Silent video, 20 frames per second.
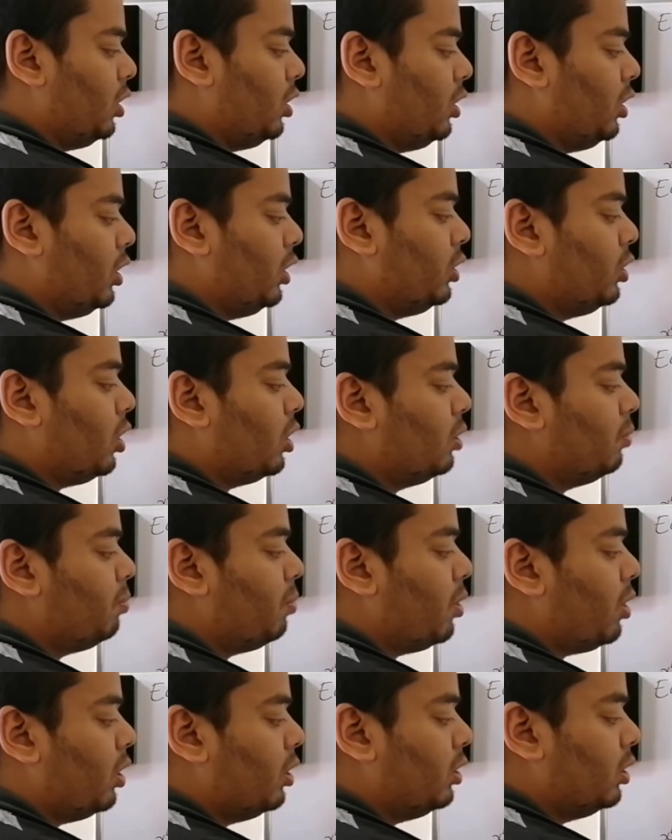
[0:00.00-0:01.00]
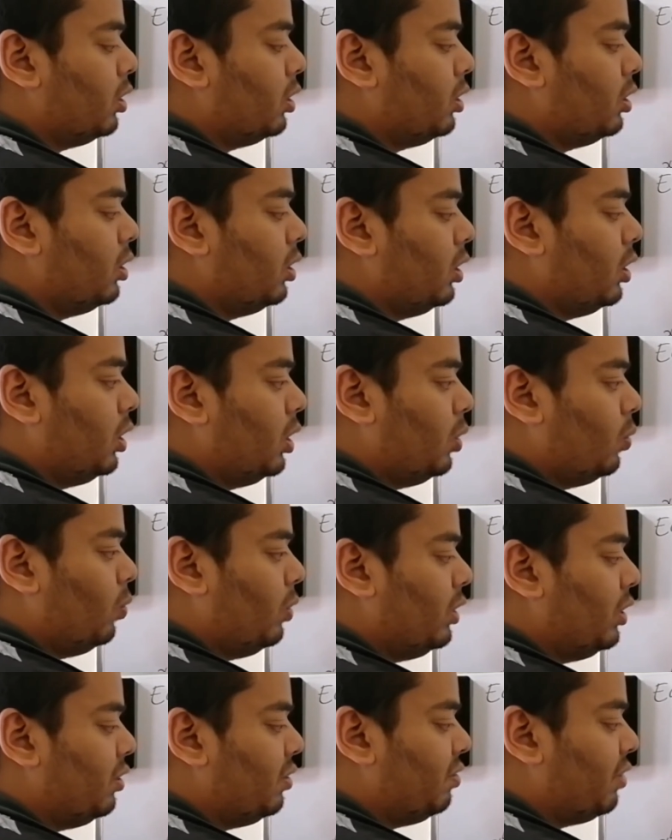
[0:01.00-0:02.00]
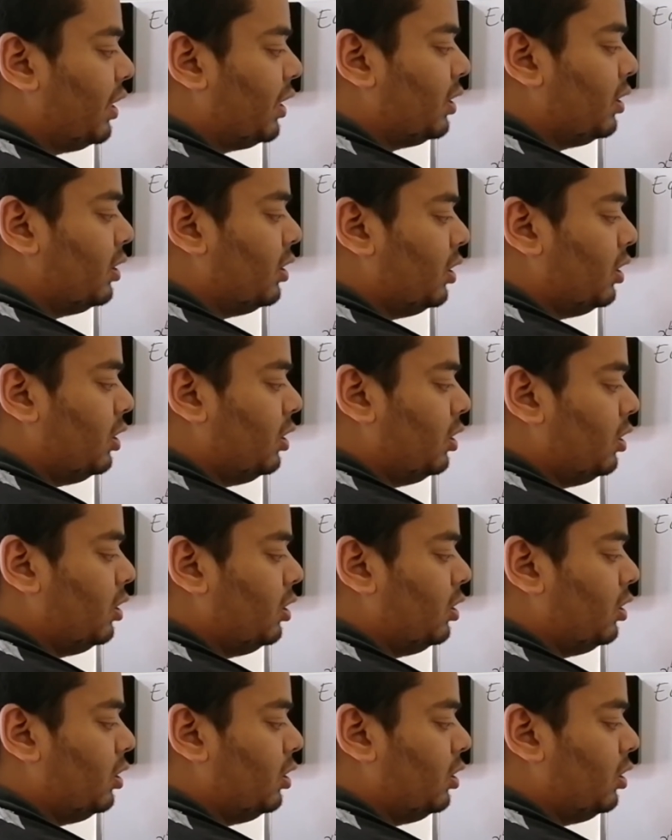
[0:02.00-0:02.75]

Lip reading: the dot product with the vector